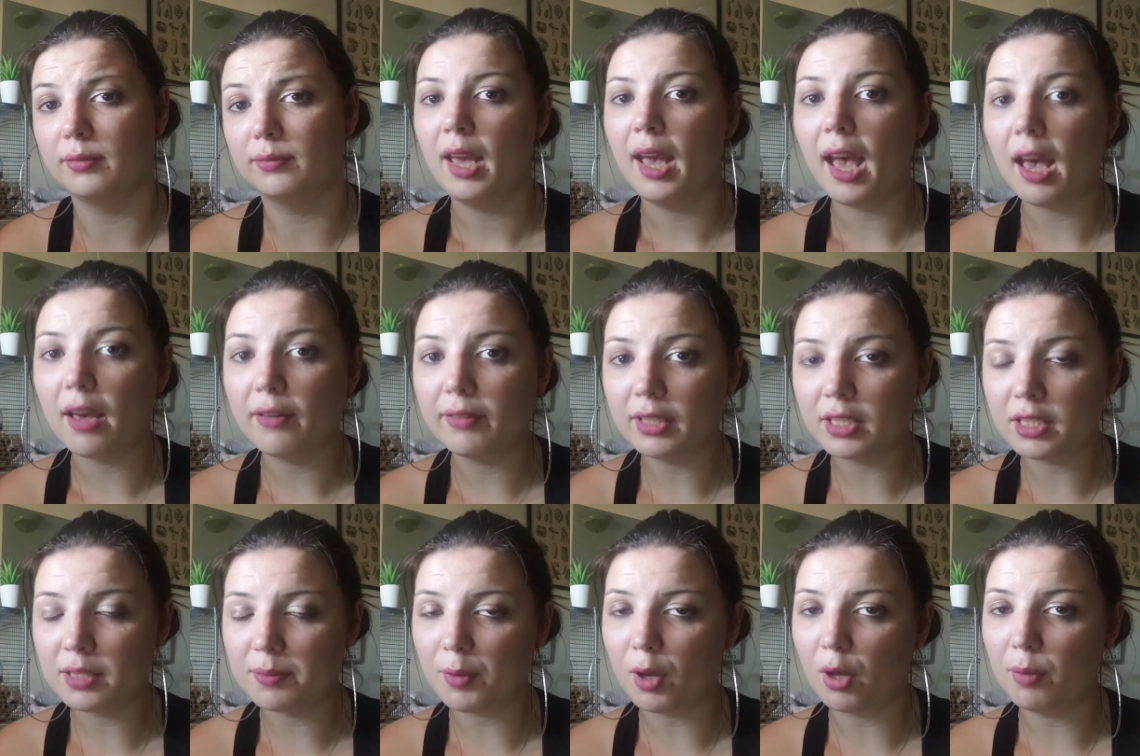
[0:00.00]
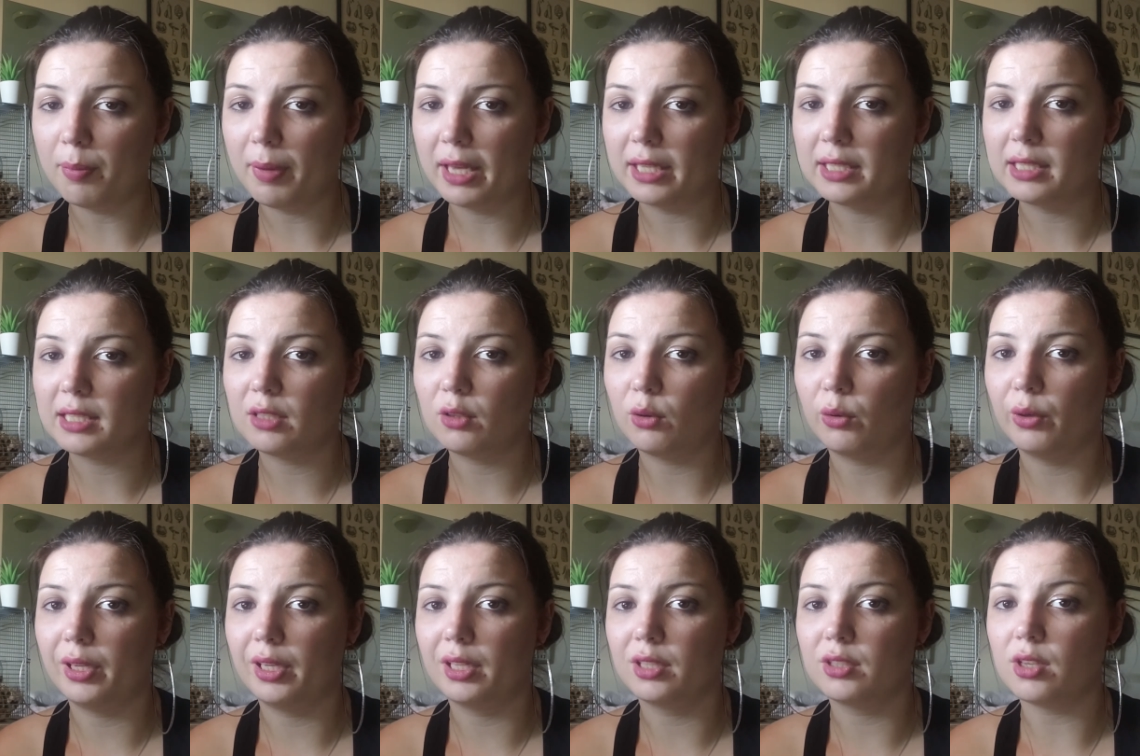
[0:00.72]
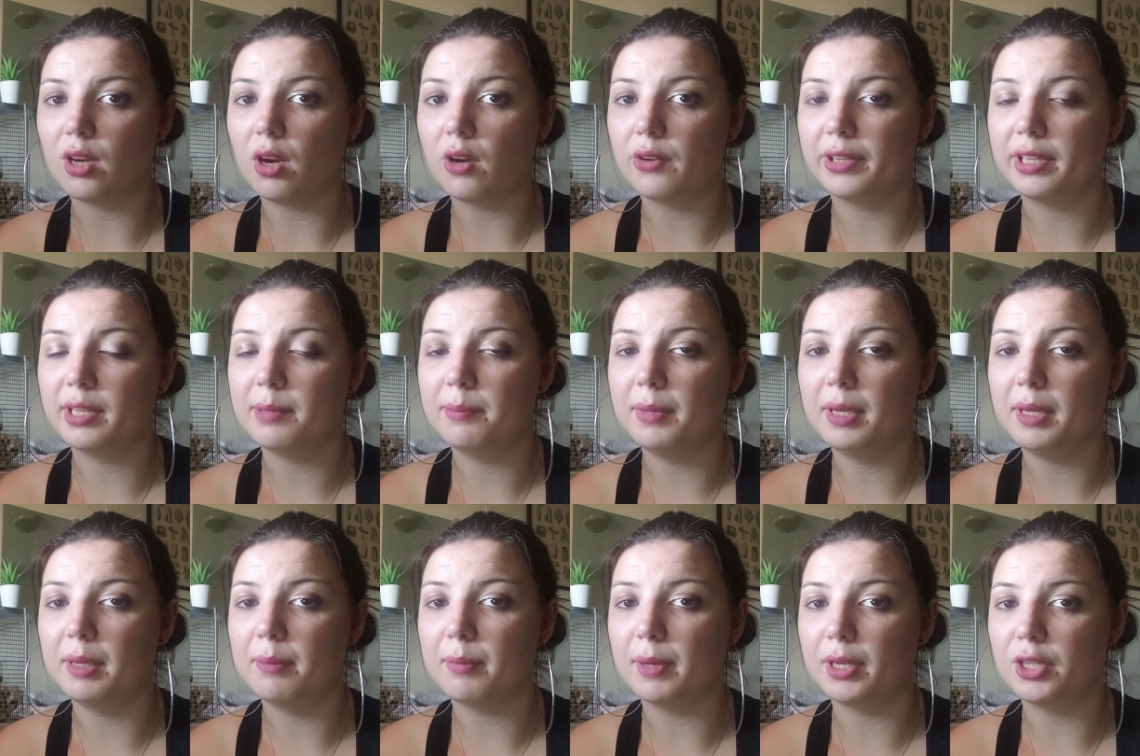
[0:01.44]
Having small pets and owning a dog can
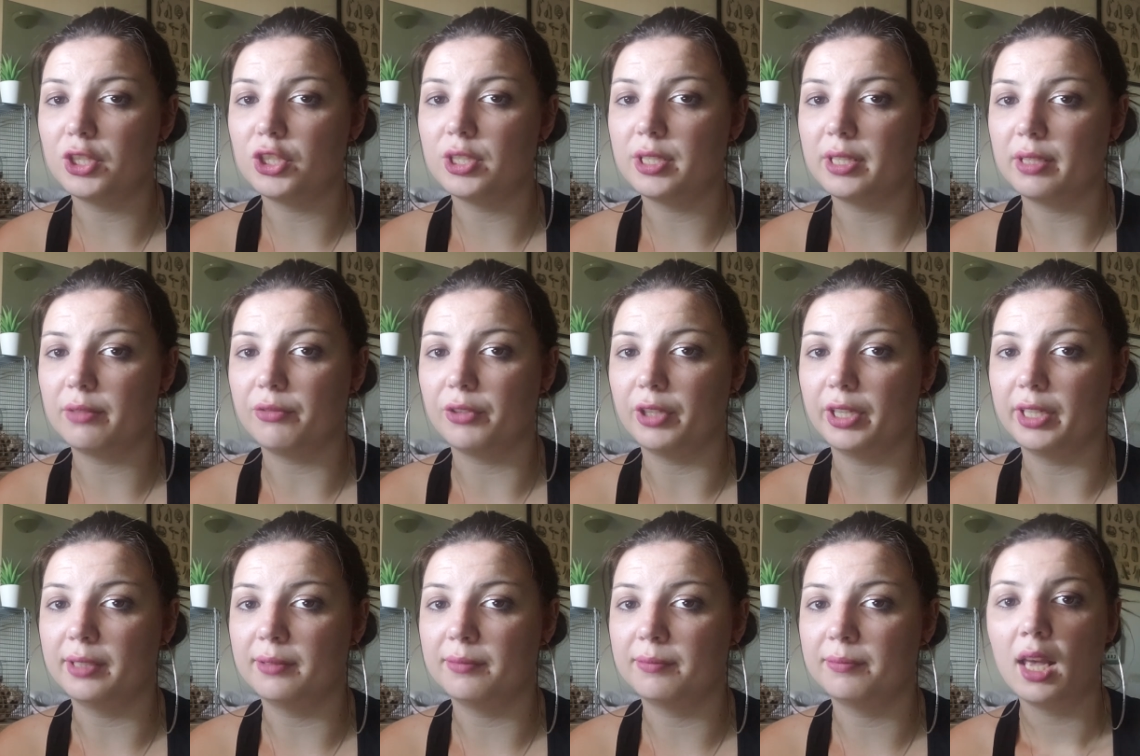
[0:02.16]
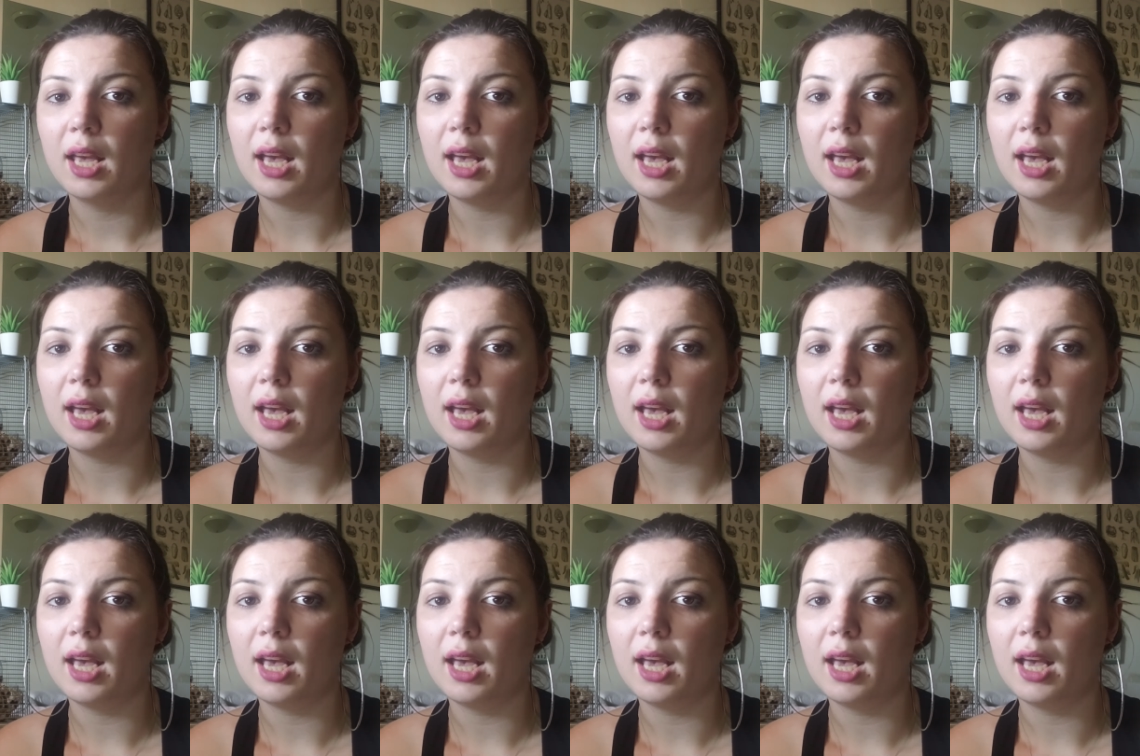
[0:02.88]
be much different.